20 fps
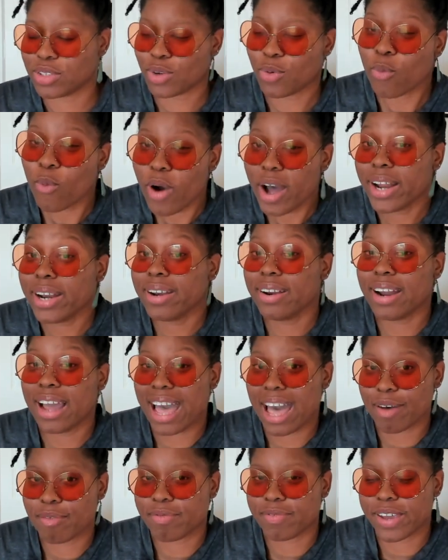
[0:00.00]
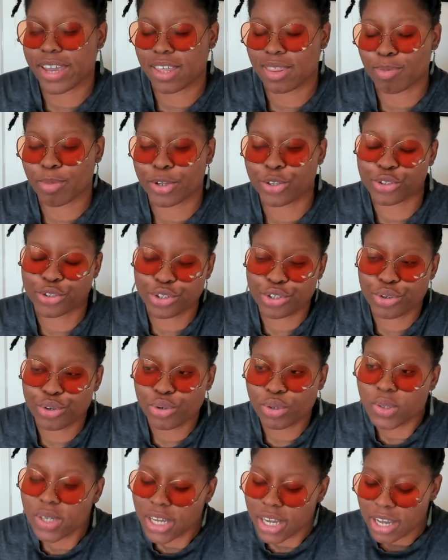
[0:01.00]
to one, have faith, but
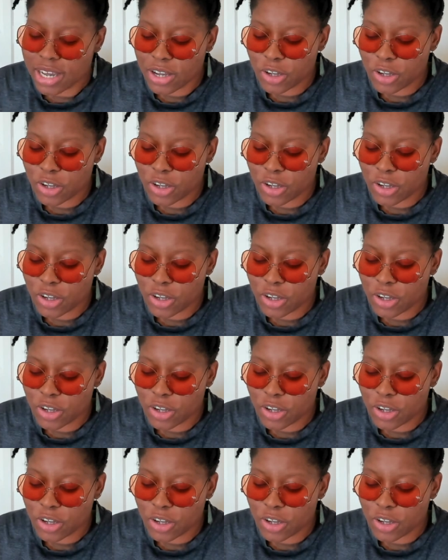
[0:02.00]
two,